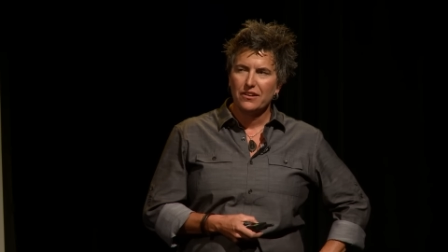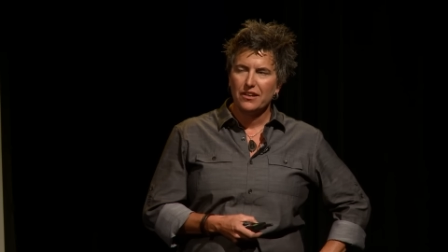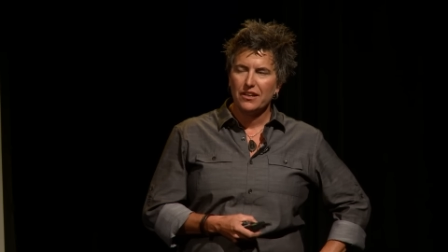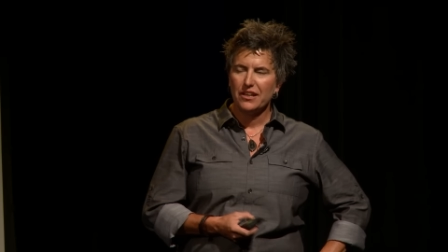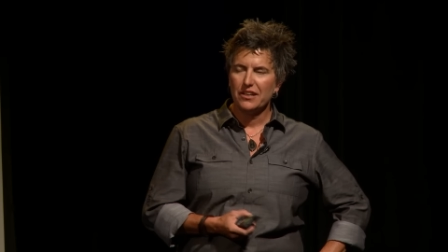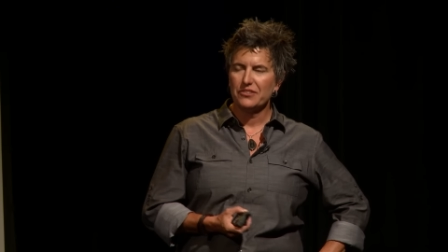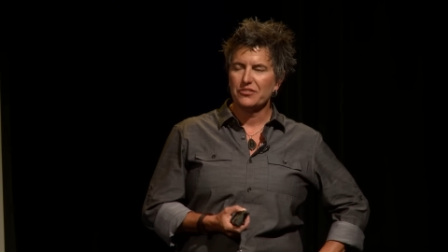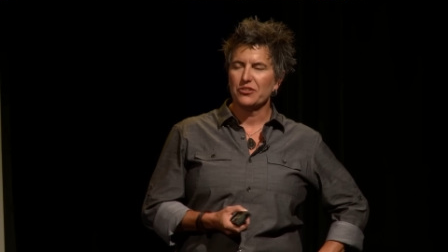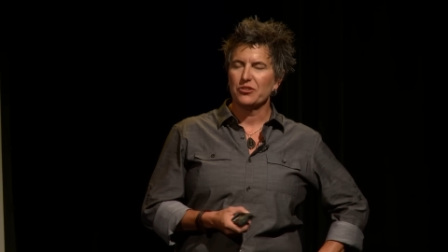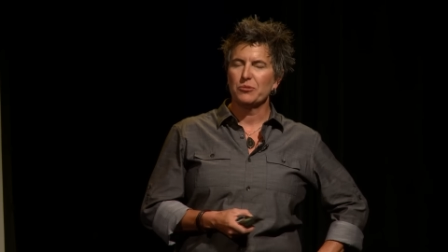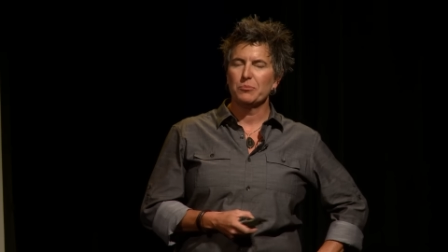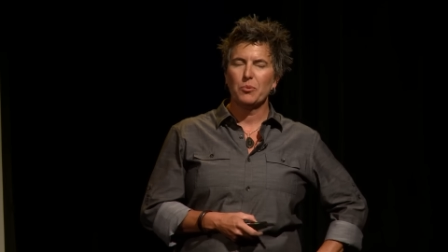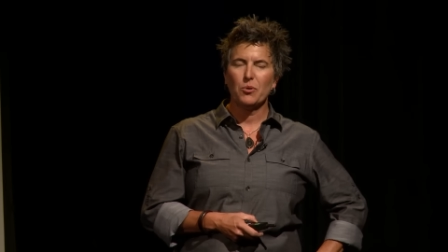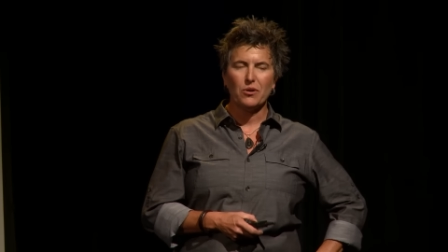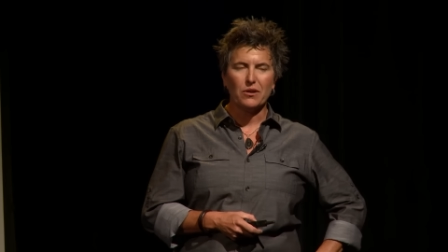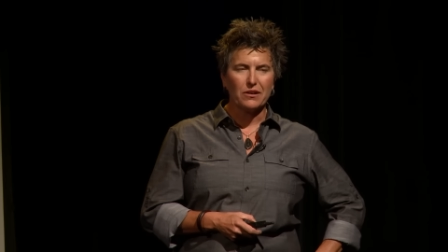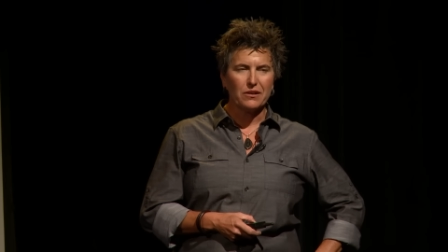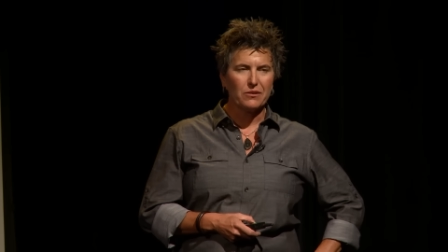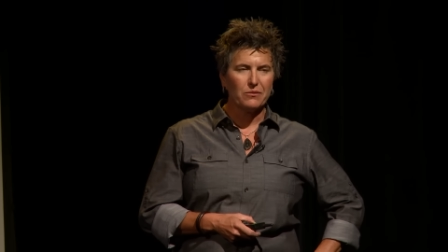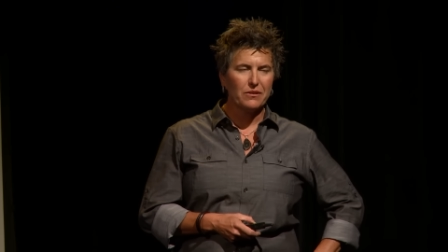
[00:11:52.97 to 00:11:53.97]
he's a
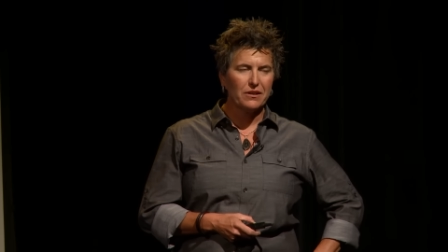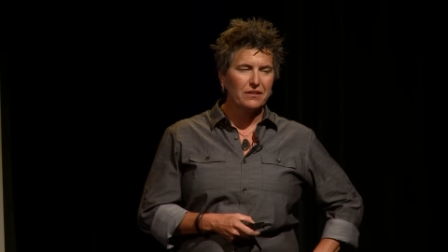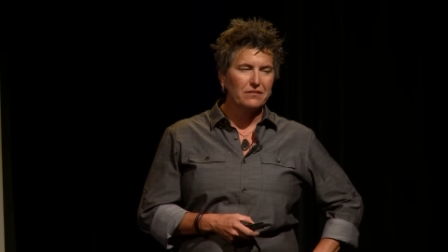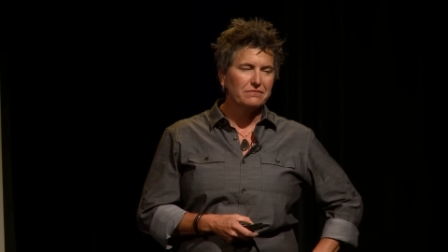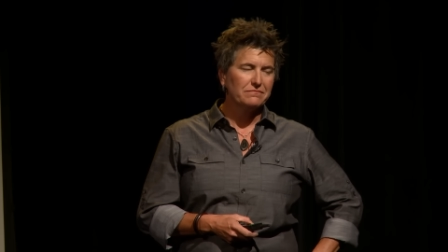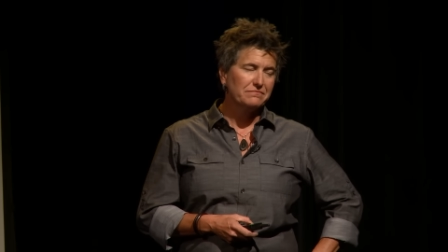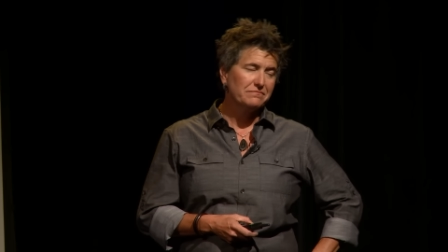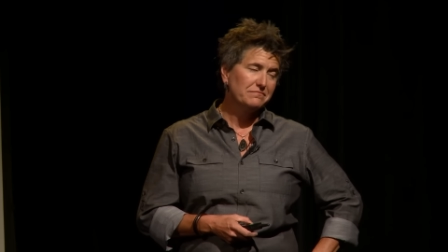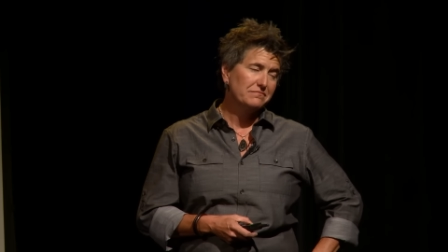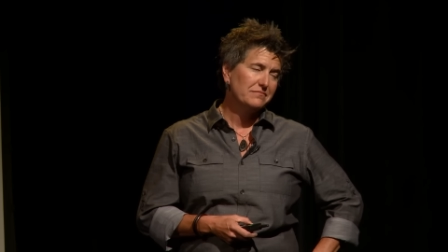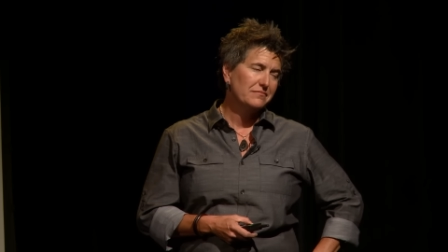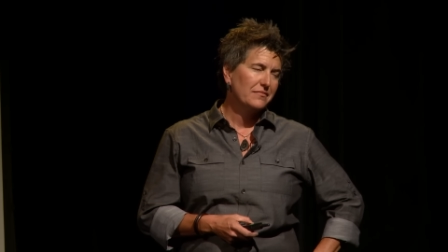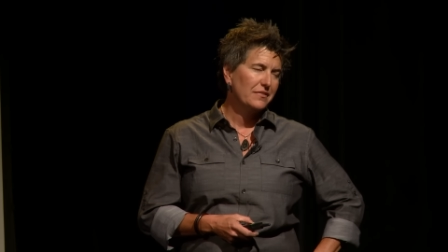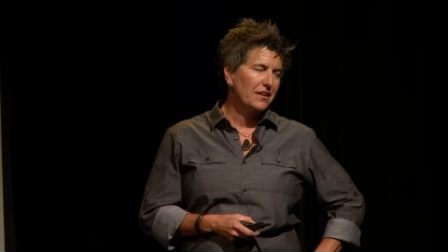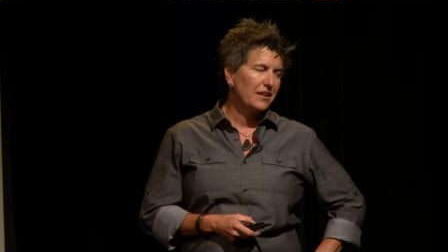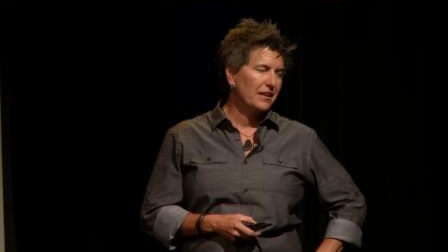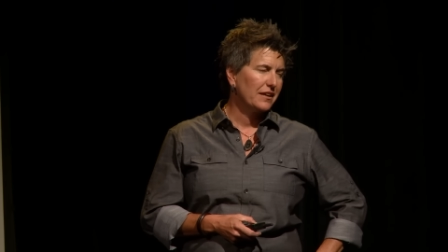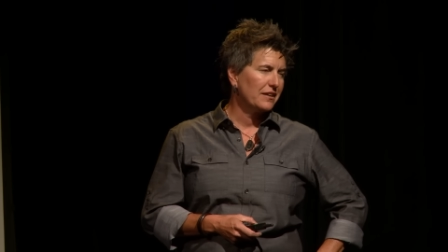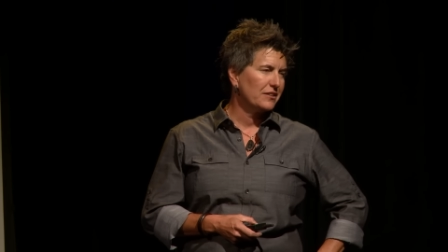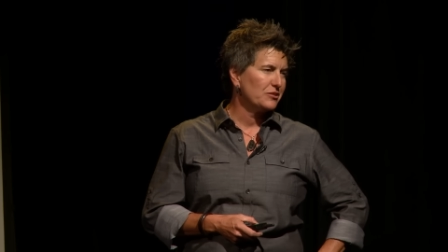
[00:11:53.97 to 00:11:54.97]
spork. Well,
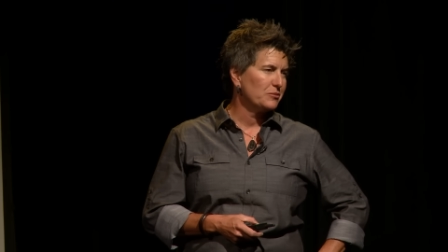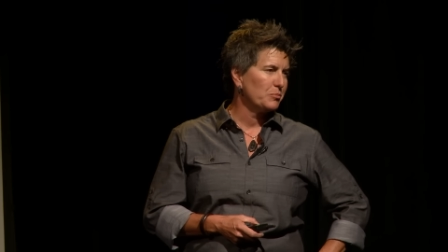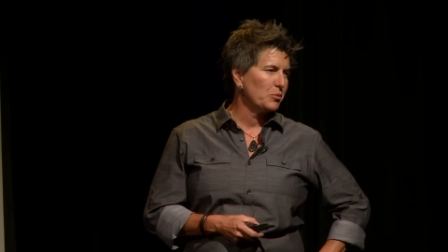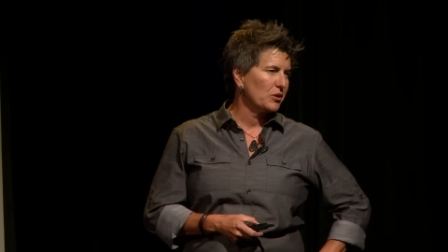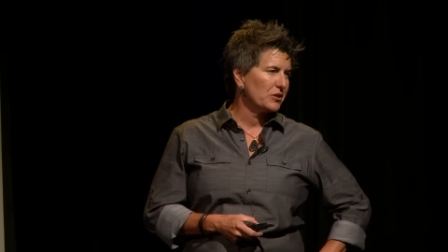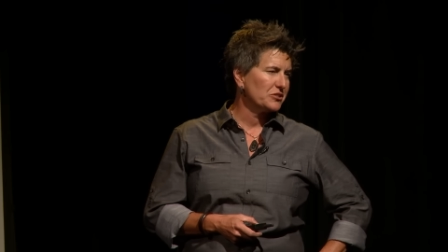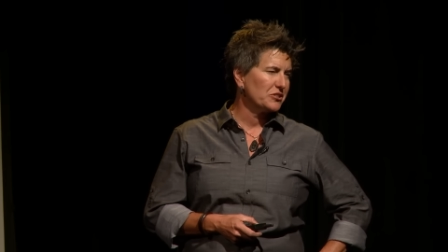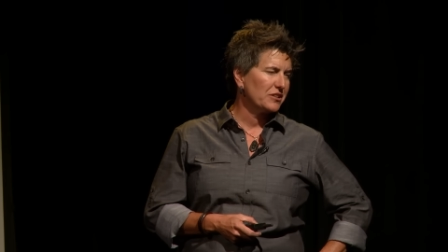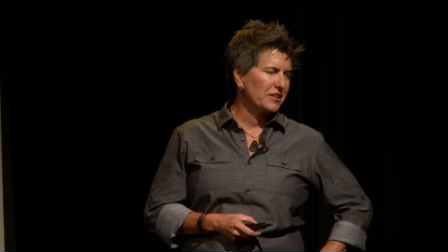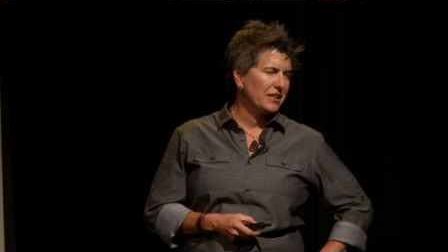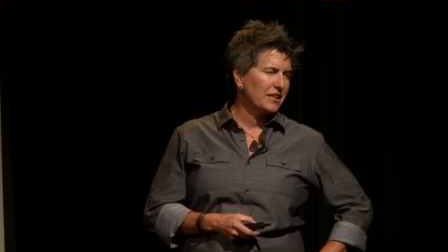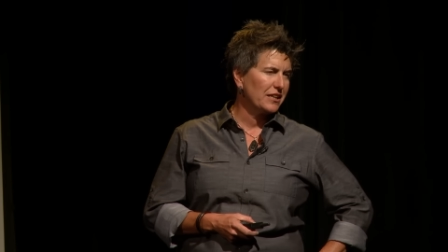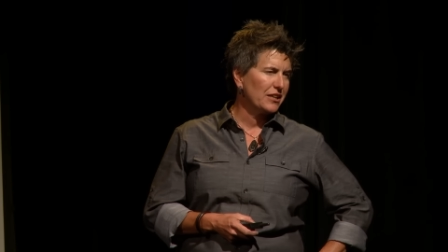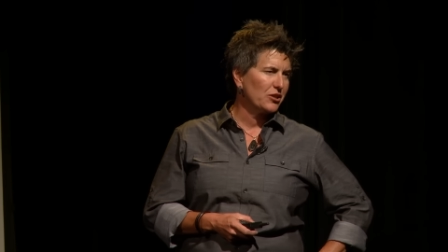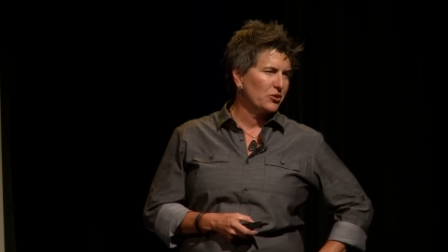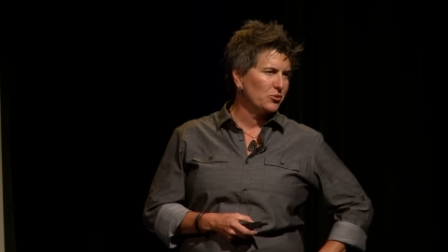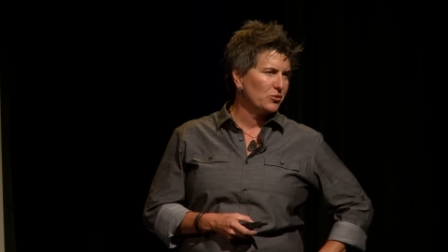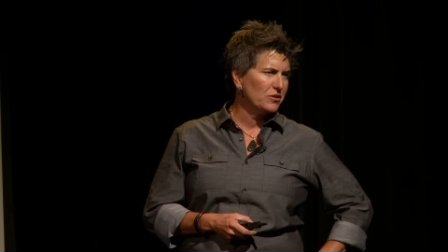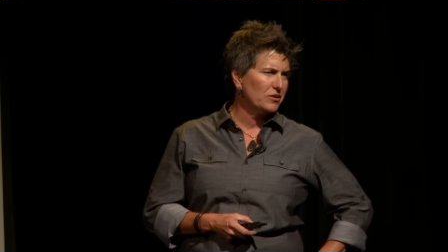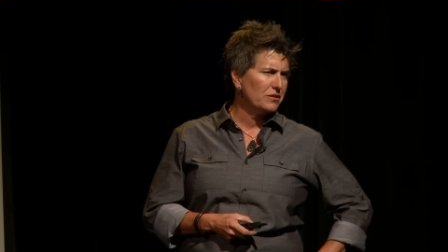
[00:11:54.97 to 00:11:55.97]
I guess sporks are kind of
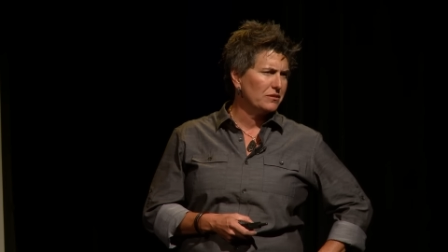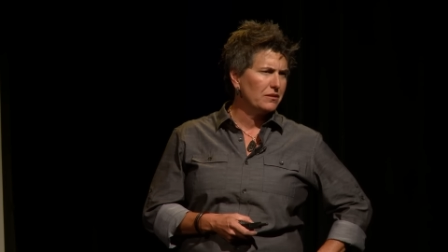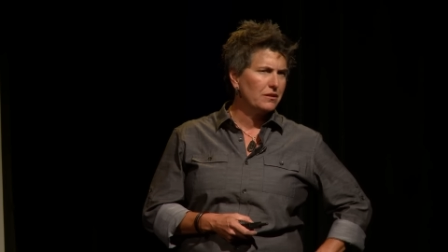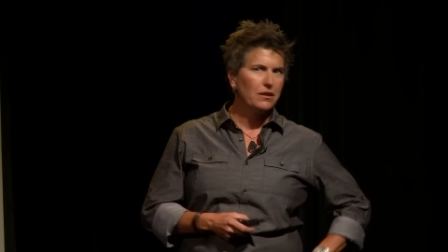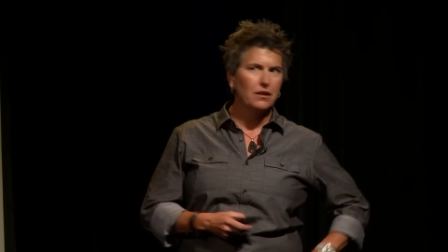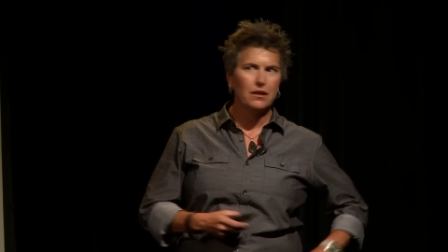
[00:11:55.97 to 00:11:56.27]
cool.